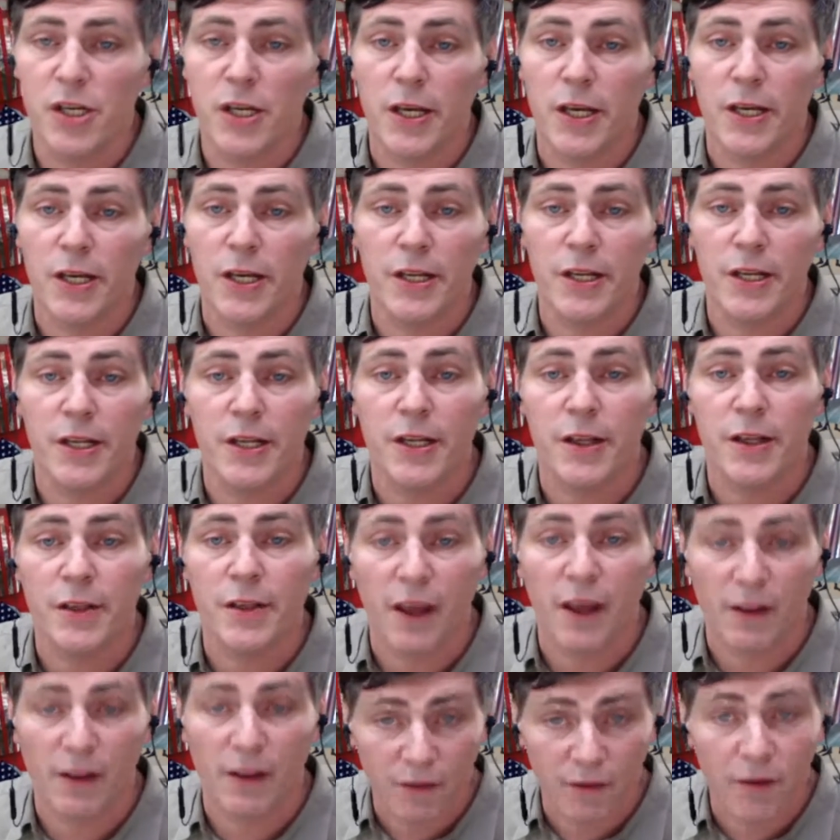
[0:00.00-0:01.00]
And
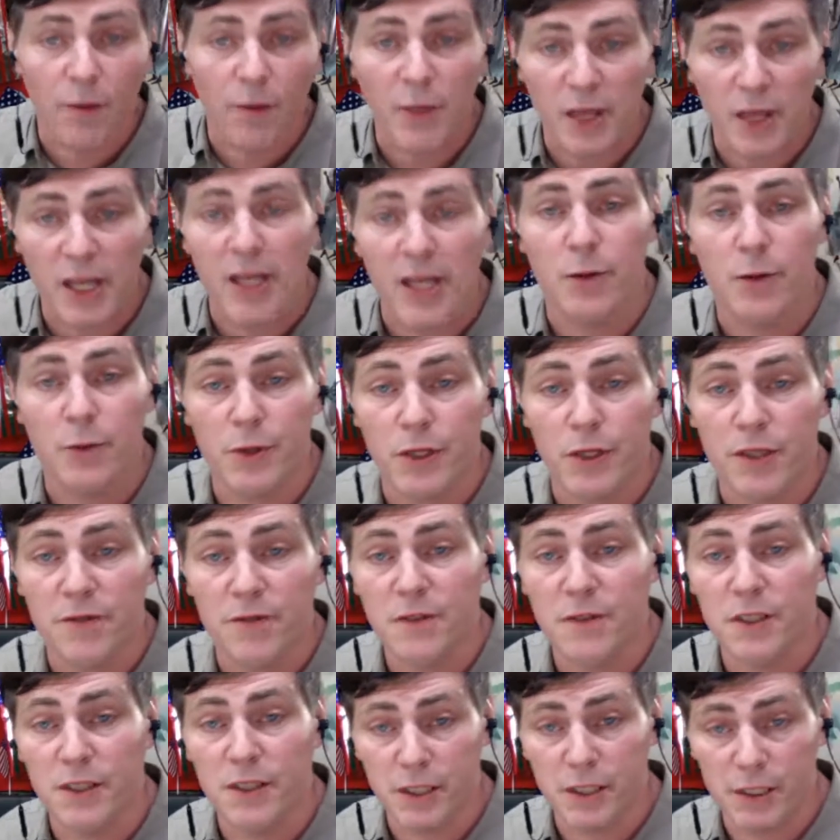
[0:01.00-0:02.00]
that's something I would
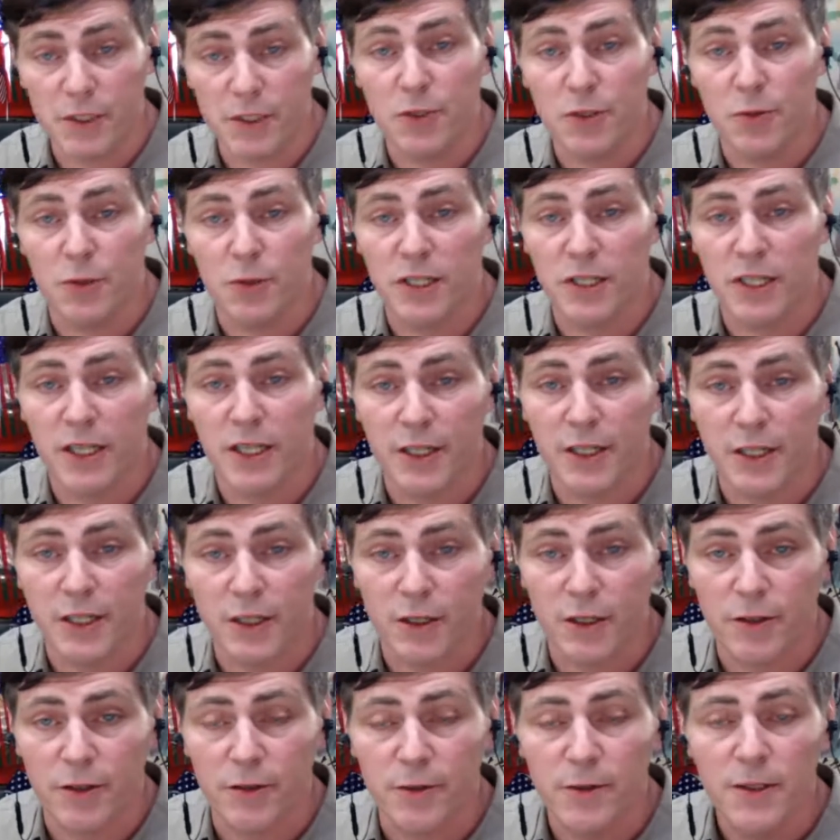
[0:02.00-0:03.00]
love to teach you on how to
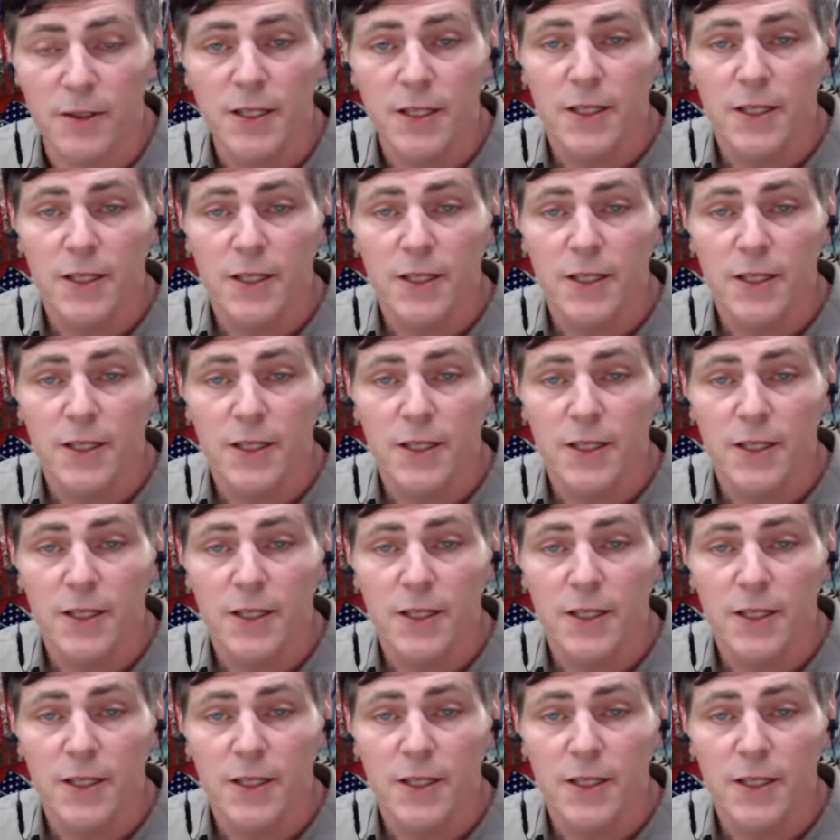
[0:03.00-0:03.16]
do.